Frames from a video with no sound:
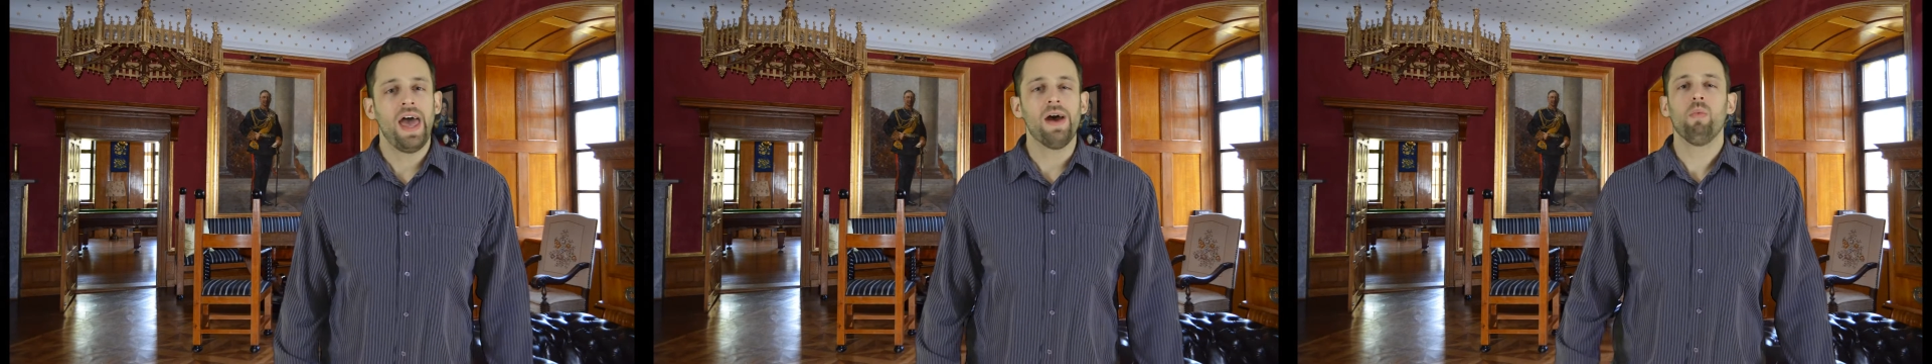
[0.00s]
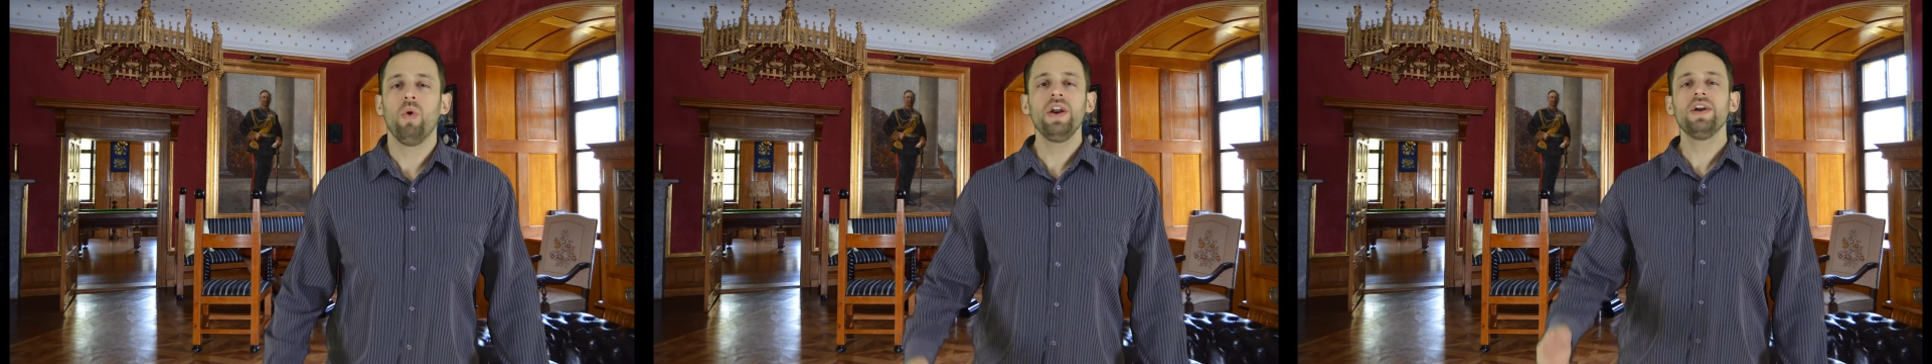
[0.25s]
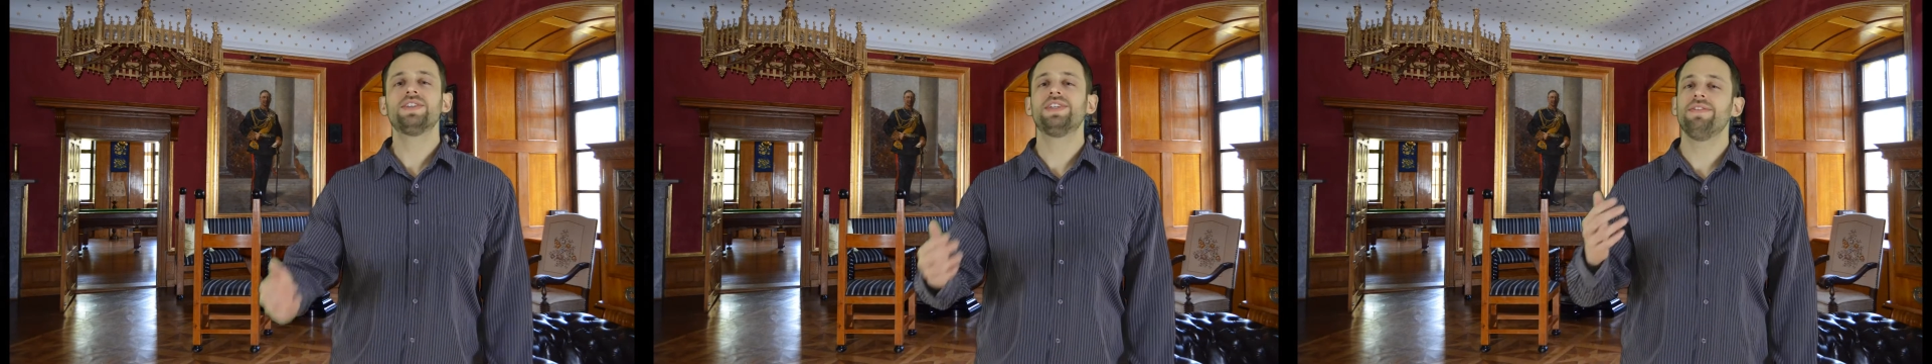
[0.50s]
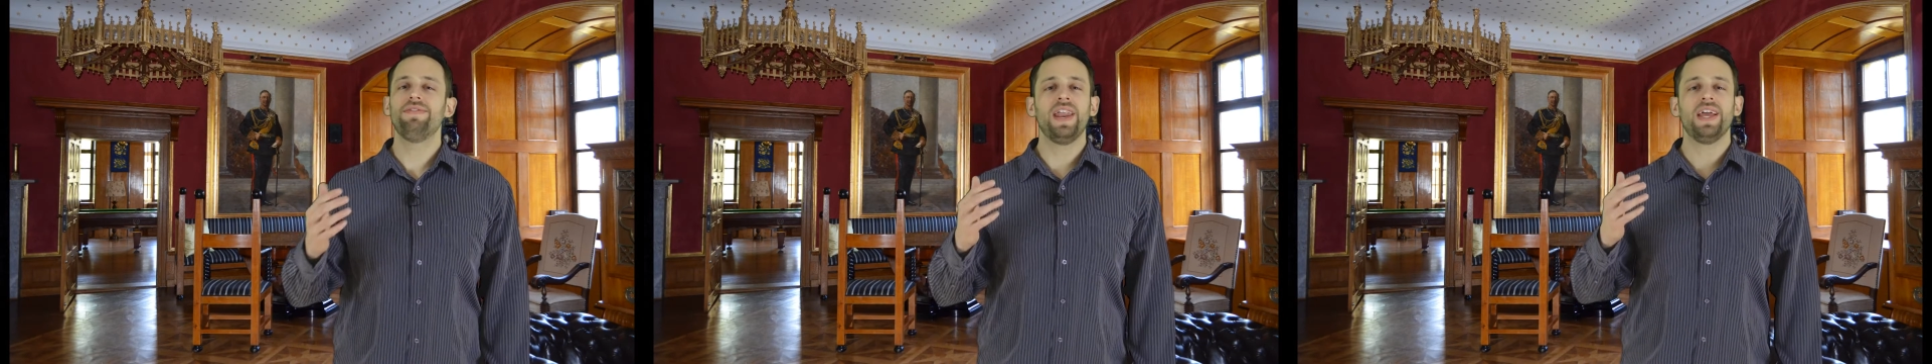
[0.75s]
And what are
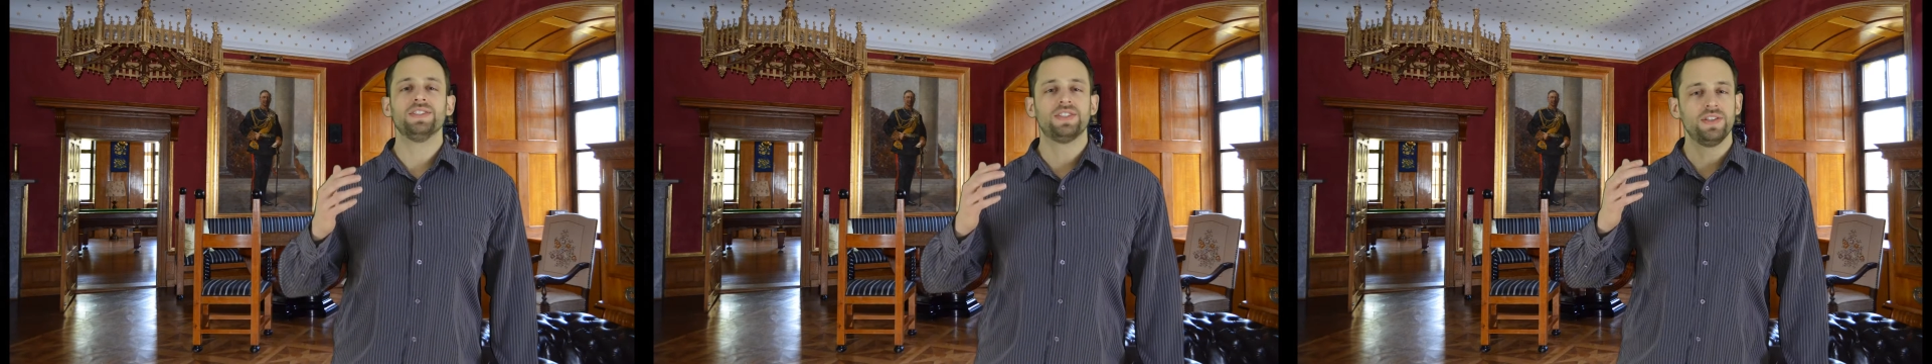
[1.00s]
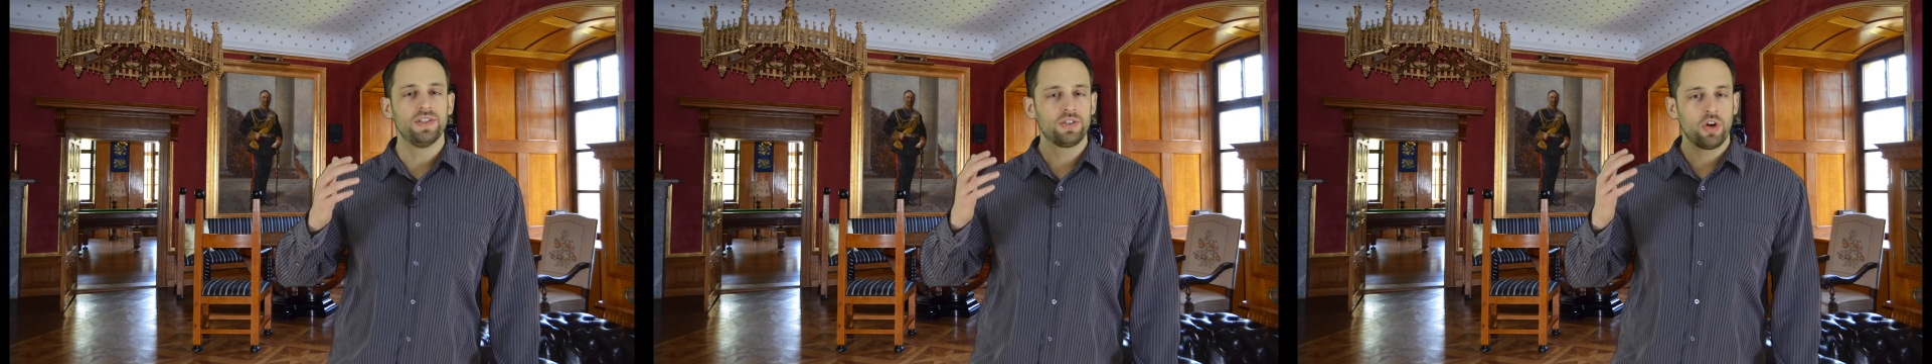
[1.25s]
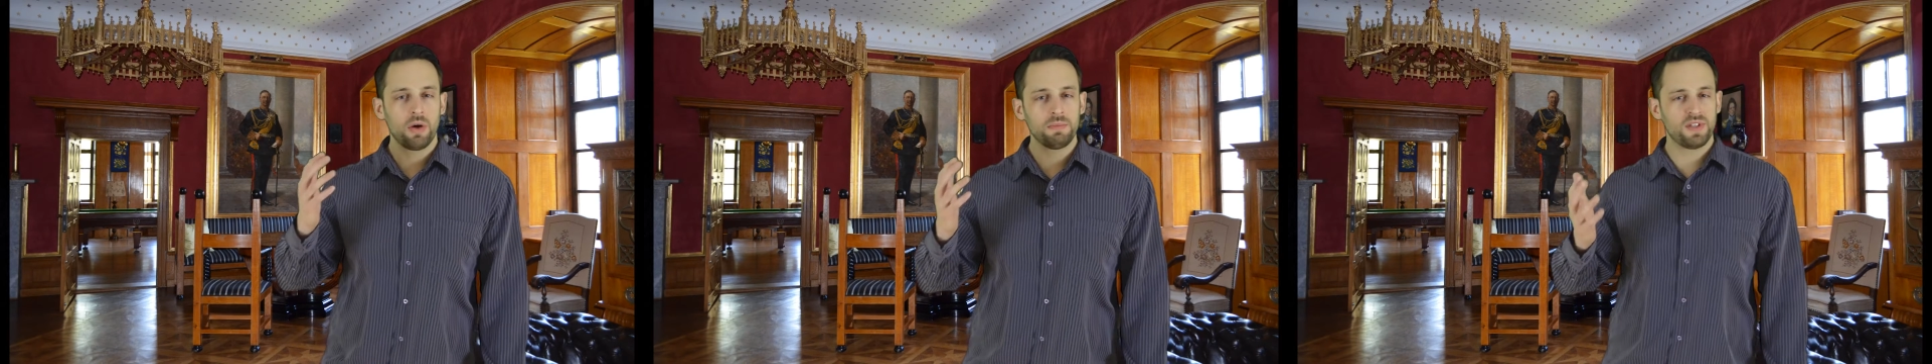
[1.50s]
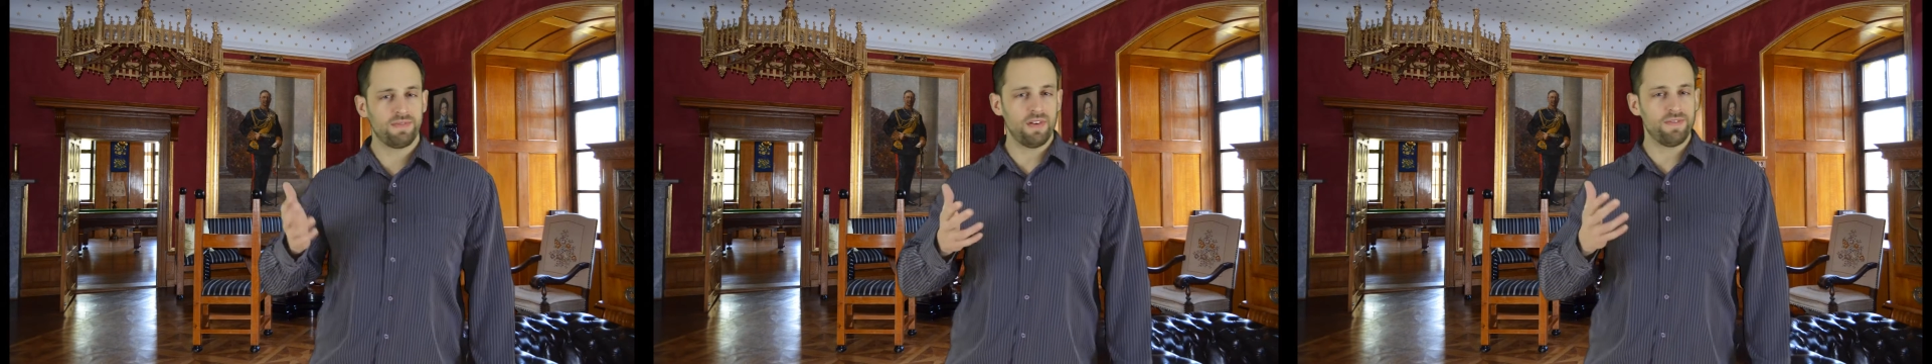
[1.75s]
dividends in the
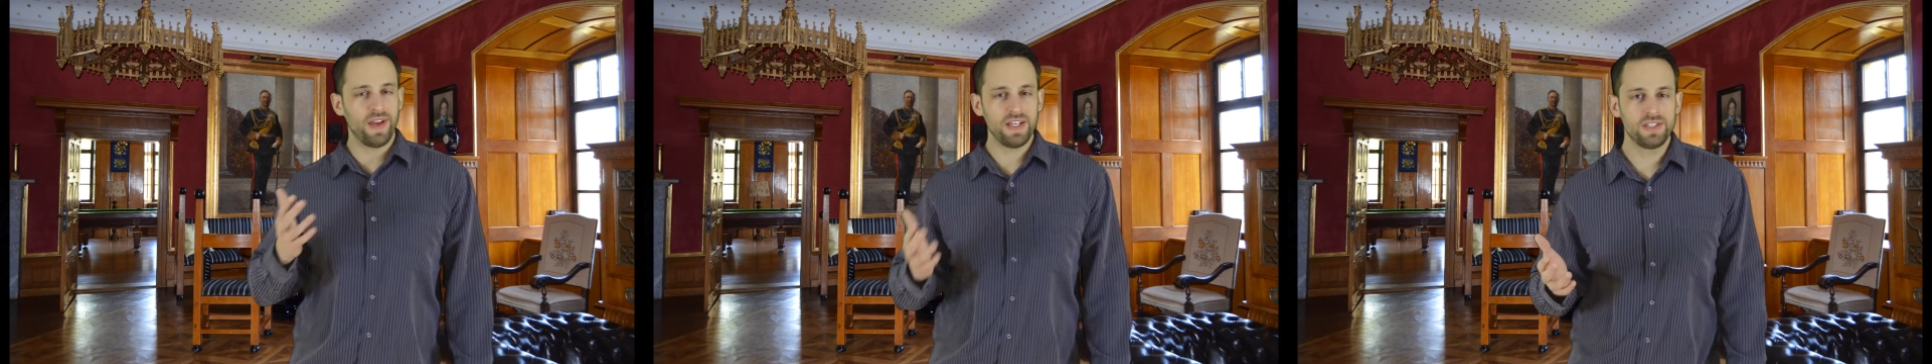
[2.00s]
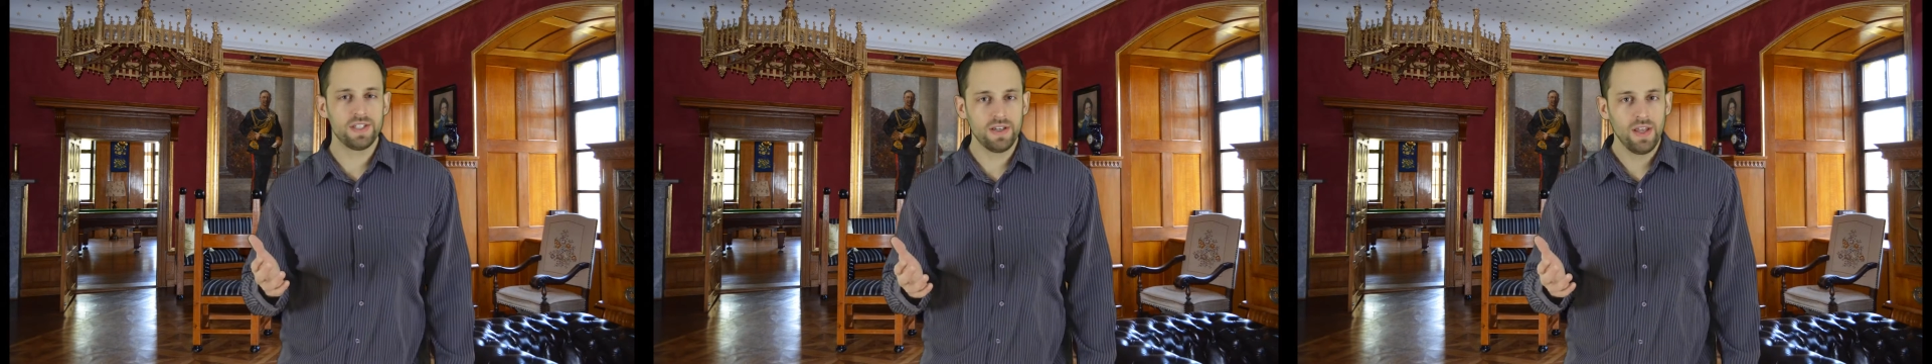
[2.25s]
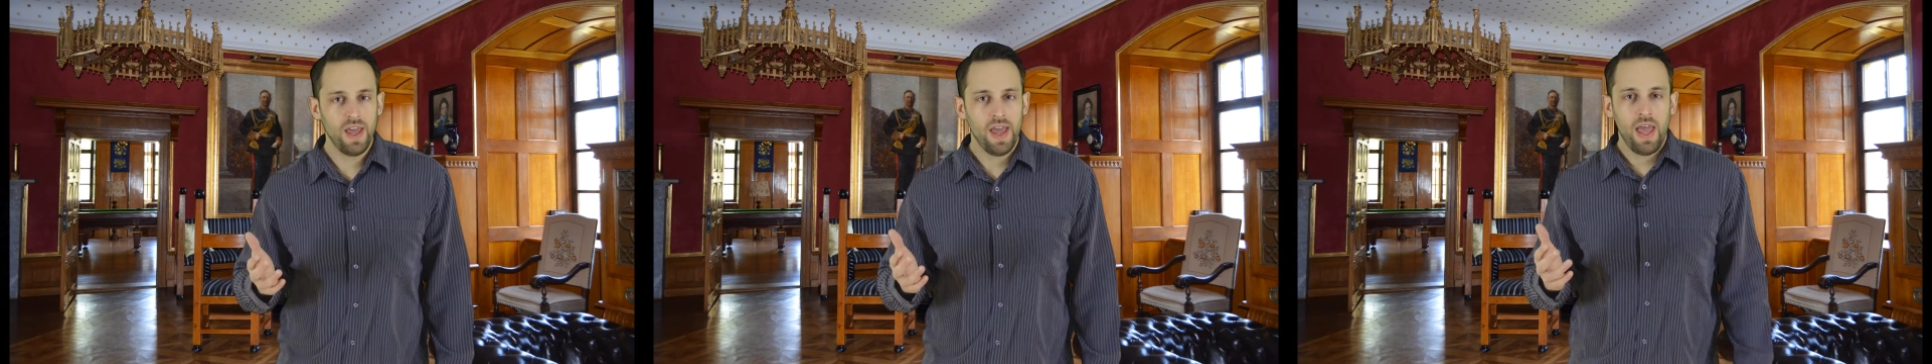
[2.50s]
terms of investing?